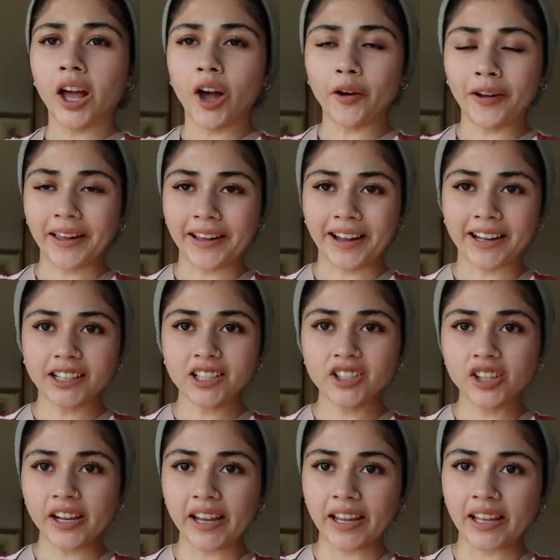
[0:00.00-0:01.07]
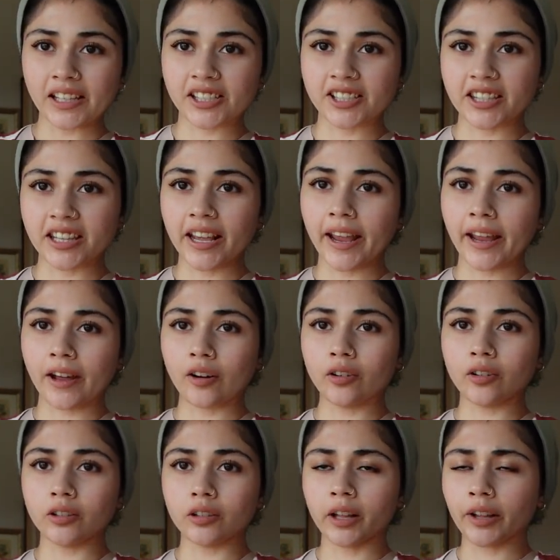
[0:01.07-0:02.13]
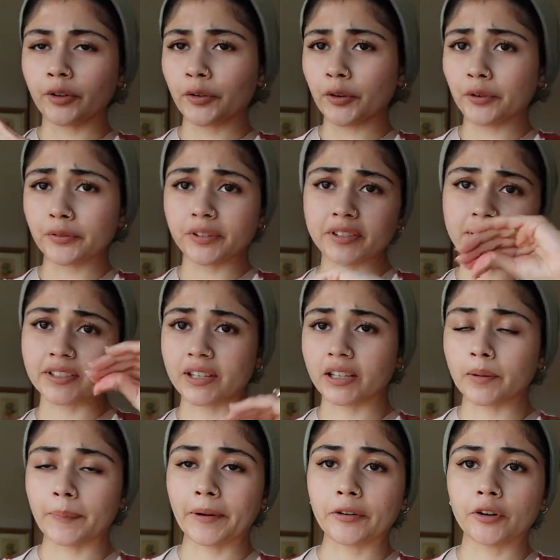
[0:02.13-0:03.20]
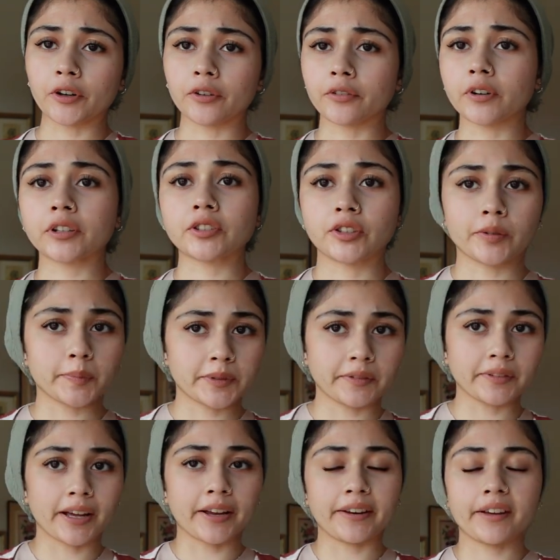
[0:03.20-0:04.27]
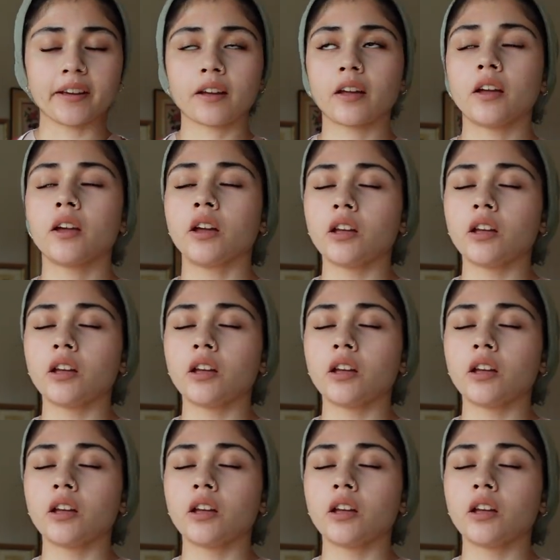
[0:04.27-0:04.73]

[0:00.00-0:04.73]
Okay, I kind of changed the angle. I don't know if this is any better for, in terms of lighting.